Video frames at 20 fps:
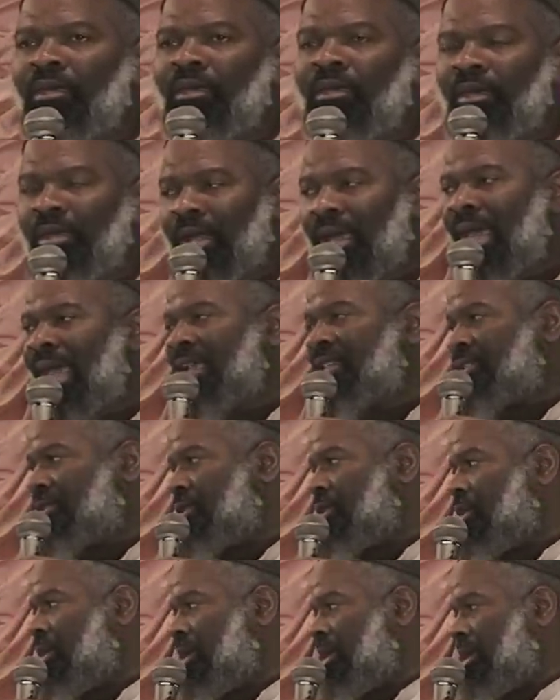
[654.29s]
and I asked
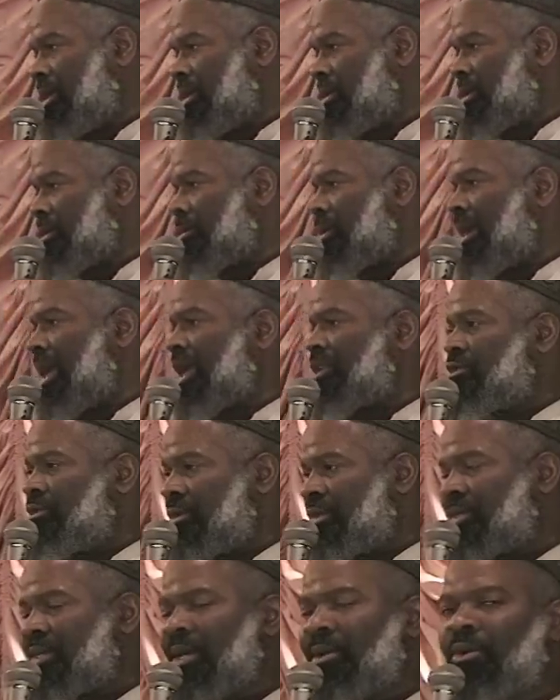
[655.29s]
the audience, I'm going to ask you
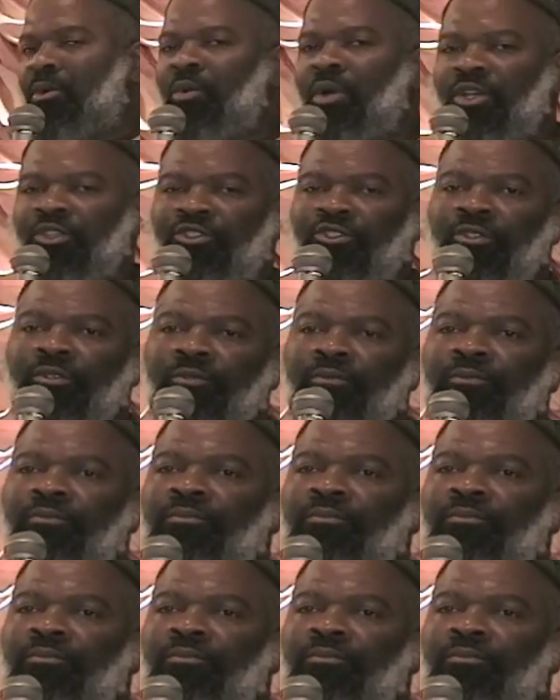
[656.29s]
the same question.